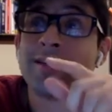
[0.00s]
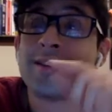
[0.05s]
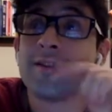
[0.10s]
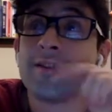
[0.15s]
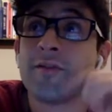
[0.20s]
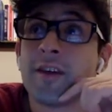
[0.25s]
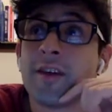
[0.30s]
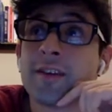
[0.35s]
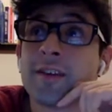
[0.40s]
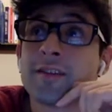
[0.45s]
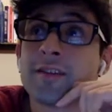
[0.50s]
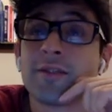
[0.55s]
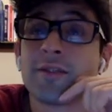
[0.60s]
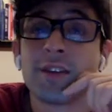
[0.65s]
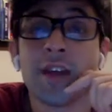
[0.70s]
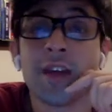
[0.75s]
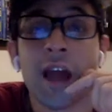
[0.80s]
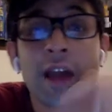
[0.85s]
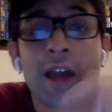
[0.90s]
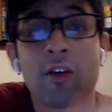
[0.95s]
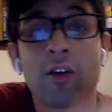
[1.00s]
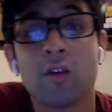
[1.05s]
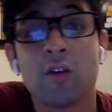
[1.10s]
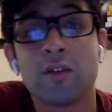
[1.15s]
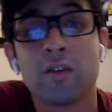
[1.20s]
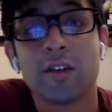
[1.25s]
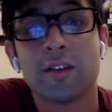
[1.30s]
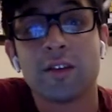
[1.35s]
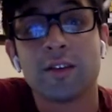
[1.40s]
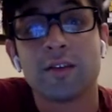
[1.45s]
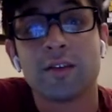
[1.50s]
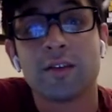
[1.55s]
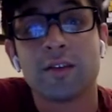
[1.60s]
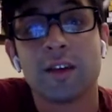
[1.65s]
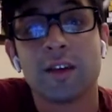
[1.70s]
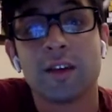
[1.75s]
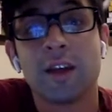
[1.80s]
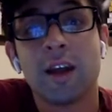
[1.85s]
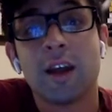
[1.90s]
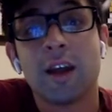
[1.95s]
defensively and
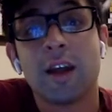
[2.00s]
offensively,